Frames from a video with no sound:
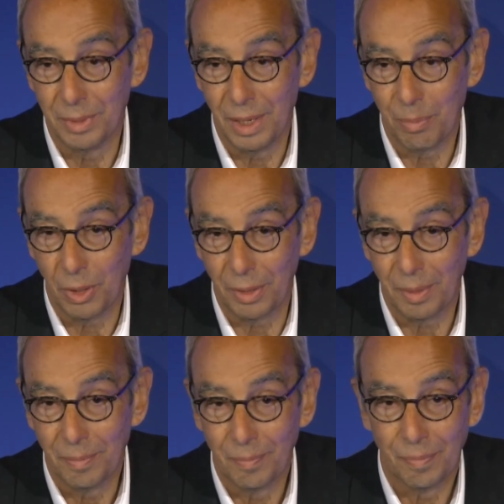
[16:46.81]
their
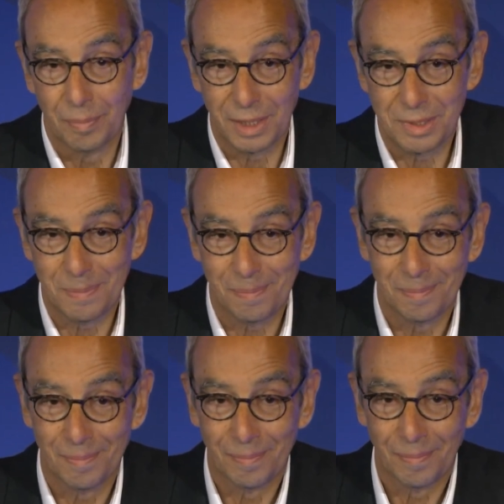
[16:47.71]
choices would
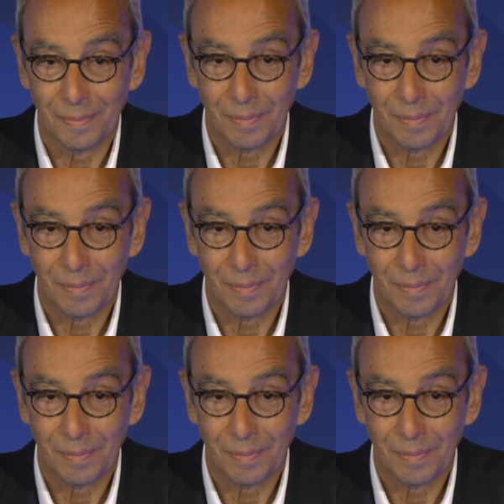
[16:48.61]
entail.